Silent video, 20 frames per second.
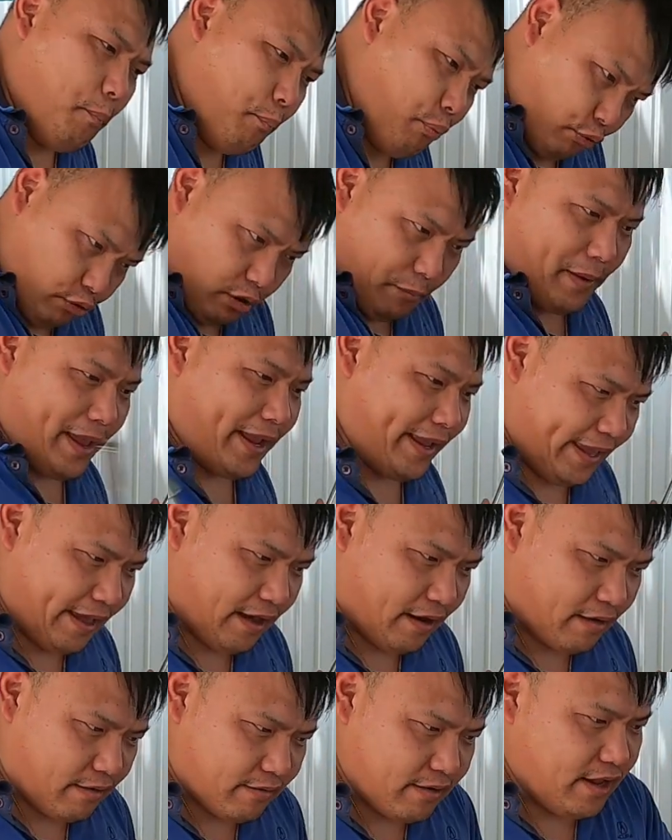Pull it back
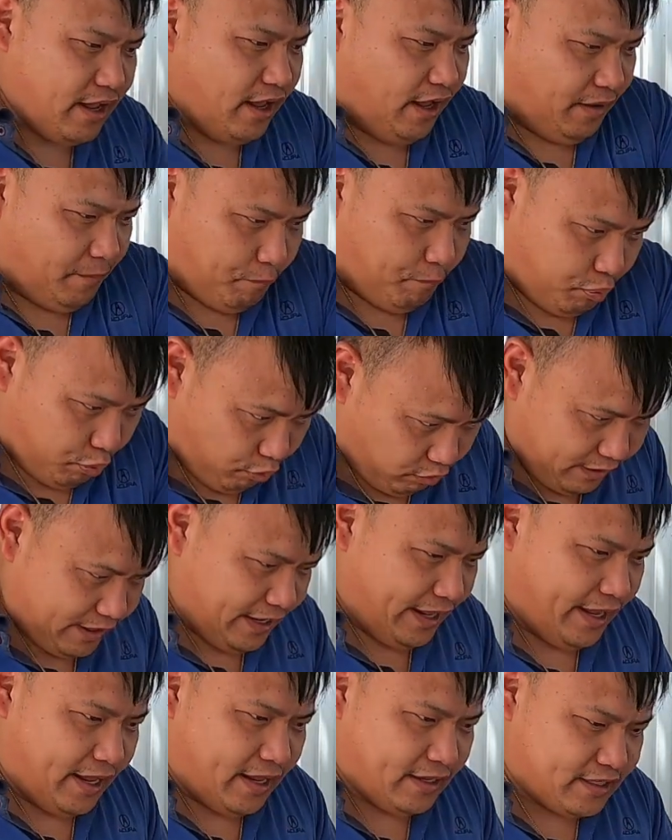out. Pull
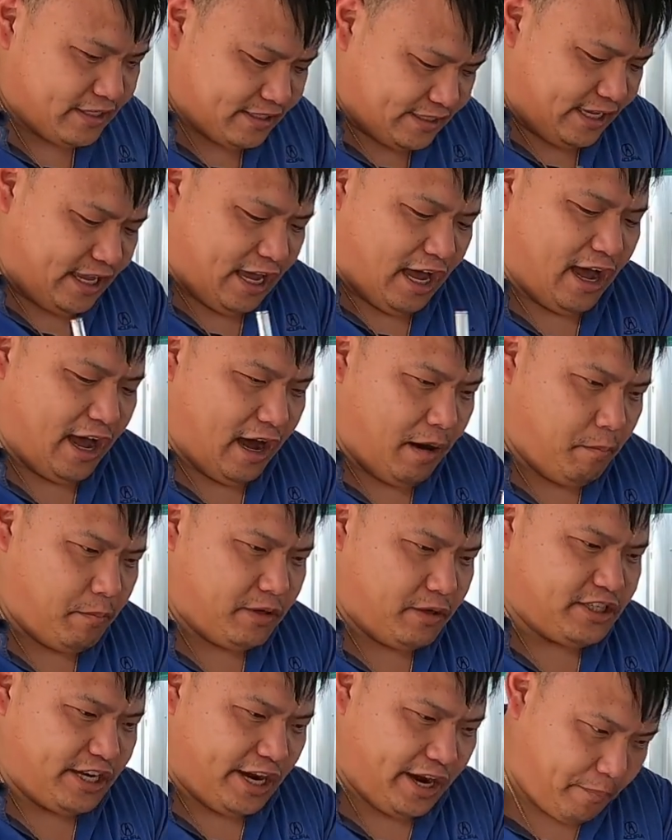it in to see how
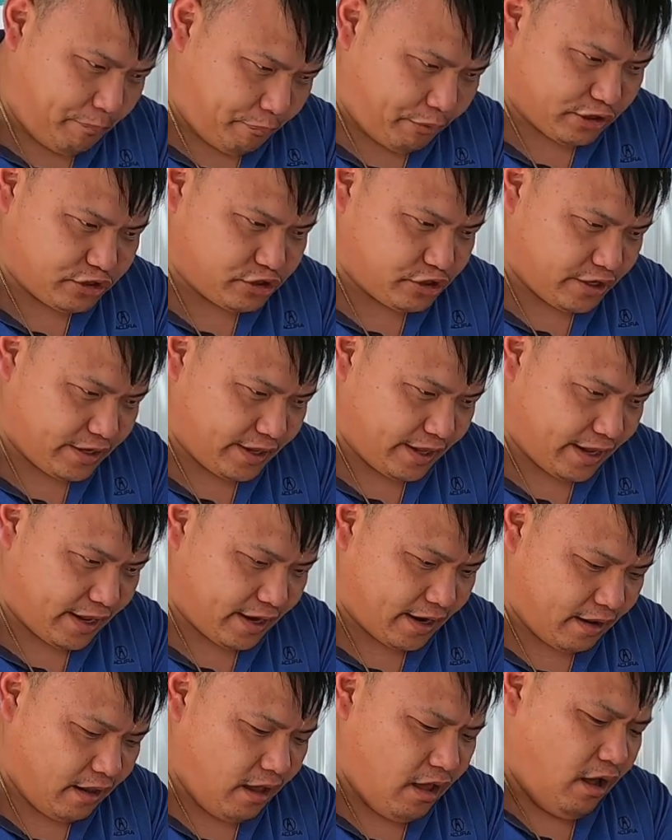much air pressure
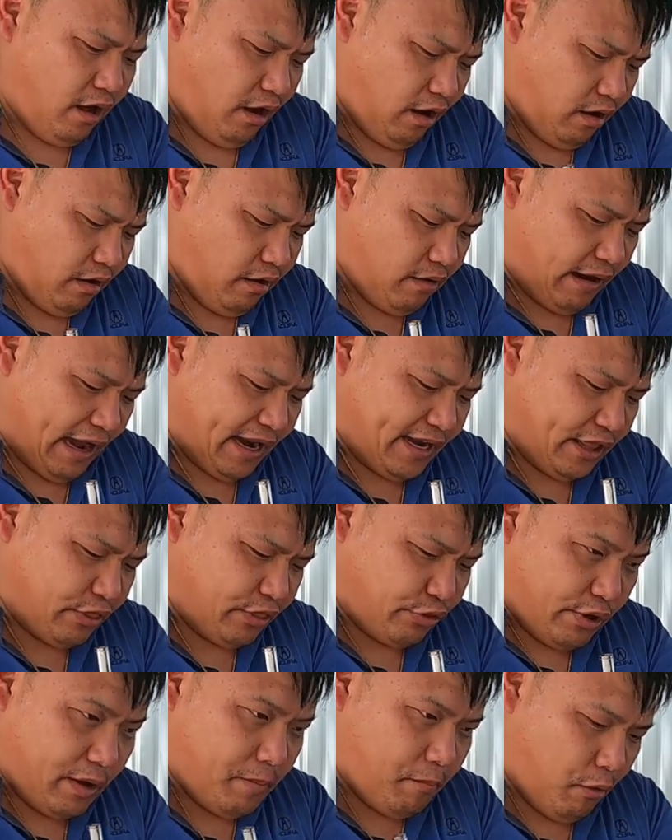again. Oh, I
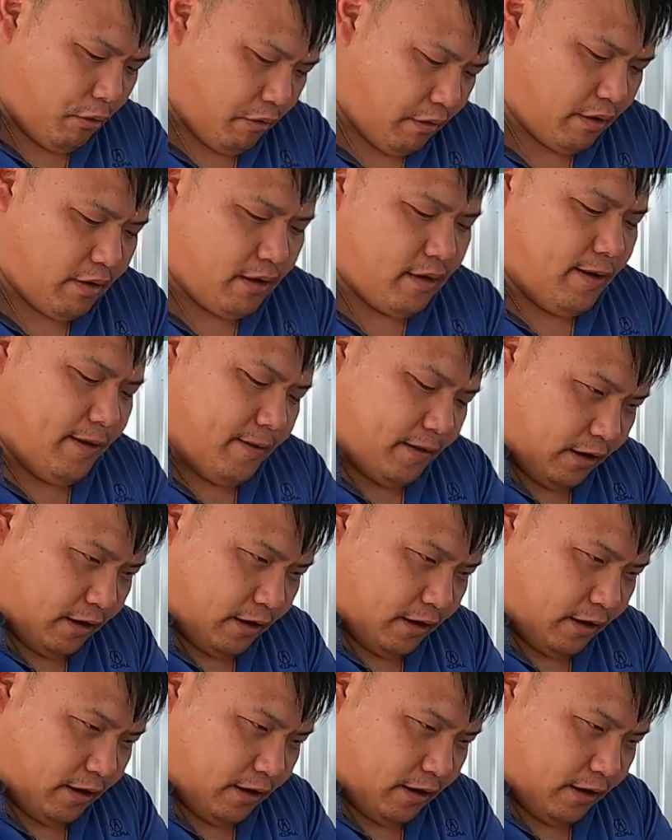need 3 more.